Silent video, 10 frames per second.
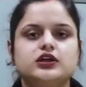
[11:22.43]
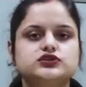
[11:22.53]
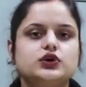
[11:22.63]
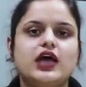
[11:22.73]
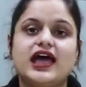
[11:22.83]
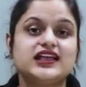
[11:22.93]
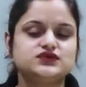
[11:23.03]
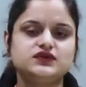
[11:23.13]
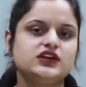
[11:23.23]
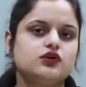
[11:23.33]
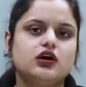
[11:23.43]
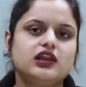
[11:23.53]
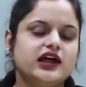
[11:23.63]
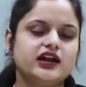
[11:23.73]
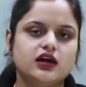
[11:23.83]
So as we
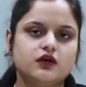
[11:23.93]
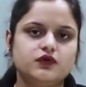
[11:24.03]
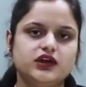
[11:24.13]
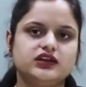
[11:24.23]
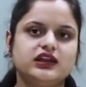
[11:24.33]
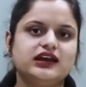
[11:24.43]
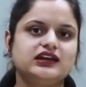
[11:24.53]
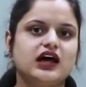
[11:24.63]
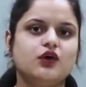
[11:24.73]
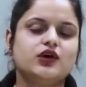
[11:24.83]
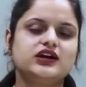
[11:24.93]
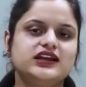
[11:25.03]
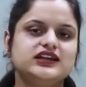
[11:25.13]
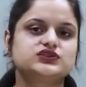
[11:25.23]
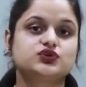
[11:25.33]
all are aware that
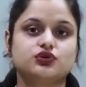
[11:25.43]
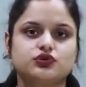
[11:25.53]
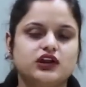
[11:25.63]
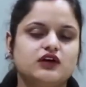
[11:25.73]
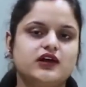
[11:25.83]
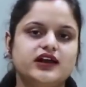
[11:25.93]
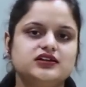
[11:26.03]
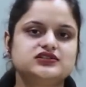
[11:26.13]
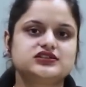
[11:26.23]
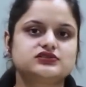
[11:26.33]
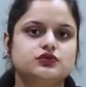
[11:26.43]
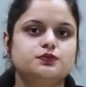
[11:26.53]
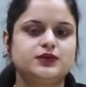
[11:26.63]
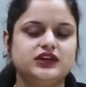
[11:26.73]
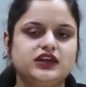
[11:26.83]
nowadays coronavirus is
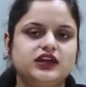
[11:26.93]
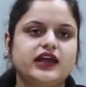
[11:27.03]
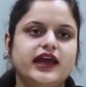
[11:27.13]
on peak,